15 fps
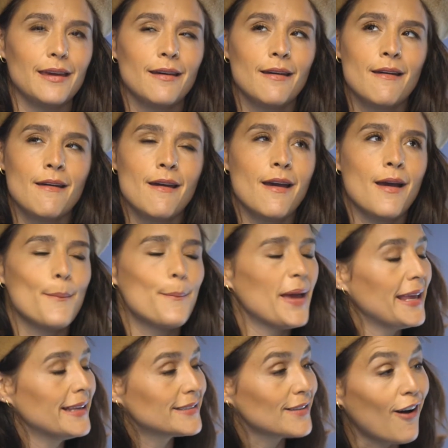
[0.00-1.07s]
Okay.
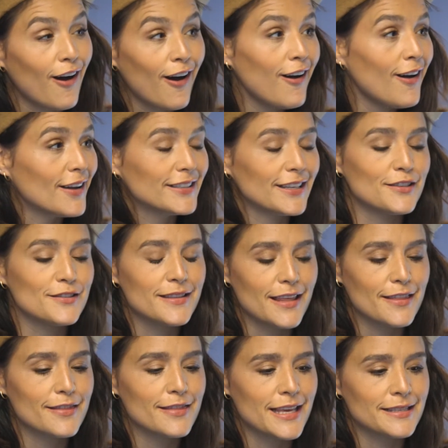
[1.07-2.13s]
But it's hard,
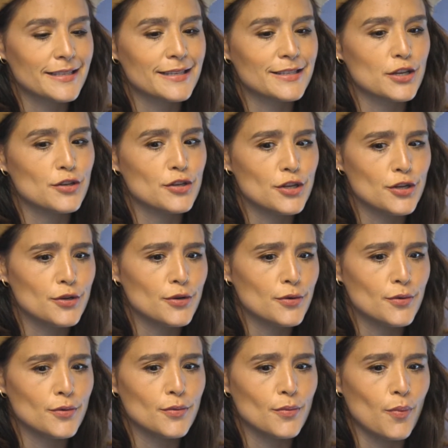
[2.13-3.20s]
and this is a
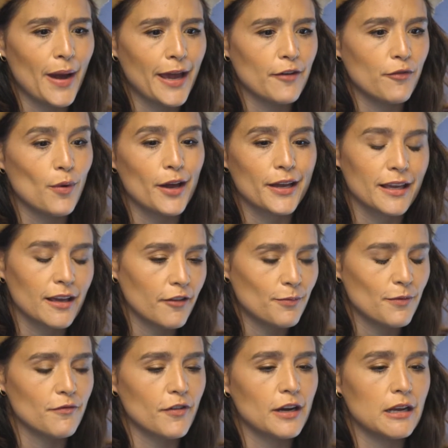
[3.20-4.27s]
new way of working. I've
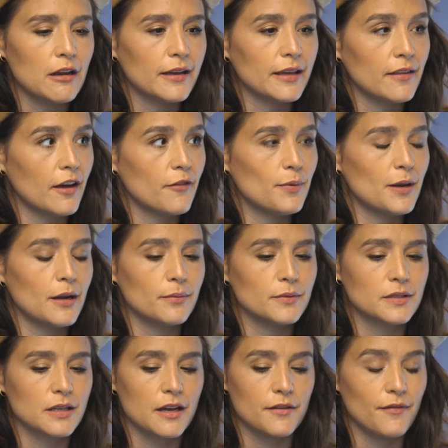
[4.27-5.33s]
been very lucky that I've been able
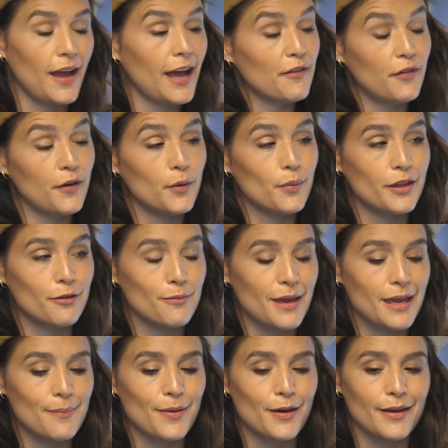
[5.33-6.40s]
to kind of have her with
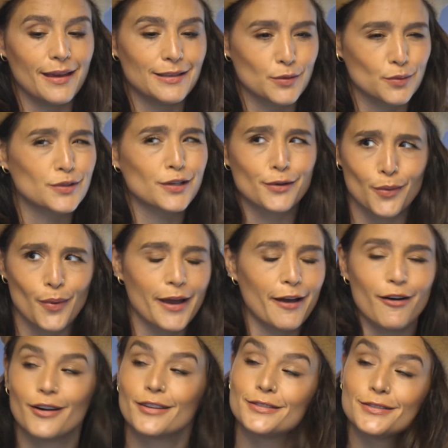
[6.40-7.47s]
me, but it's also quite
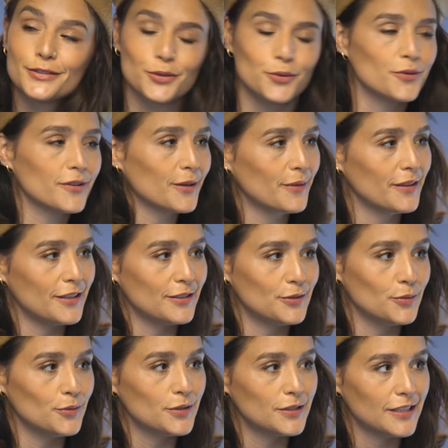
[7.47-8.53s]
hard touring with a
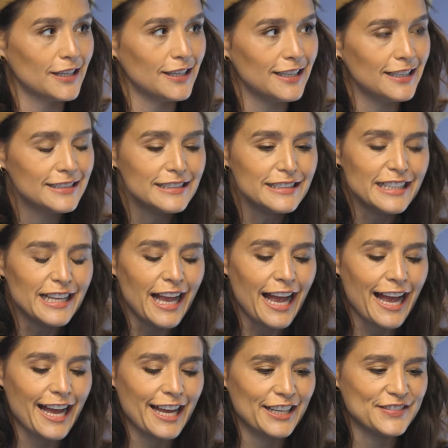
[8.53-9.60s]
daughter,
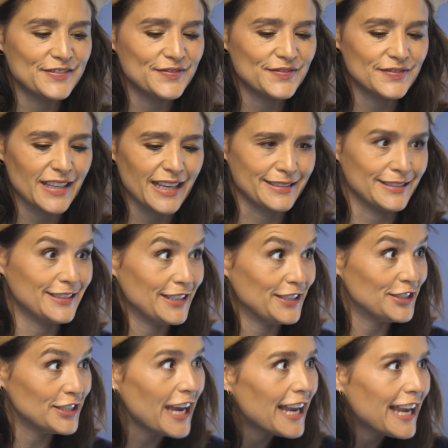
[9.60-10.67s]
and the
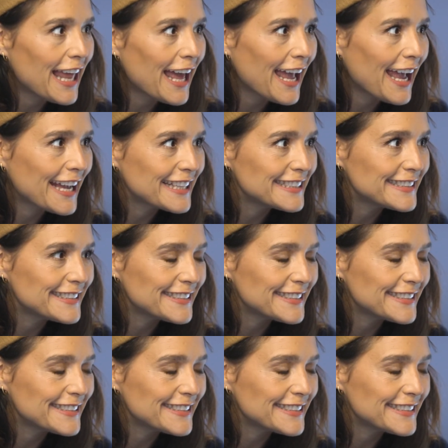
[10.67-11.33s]
jet lag and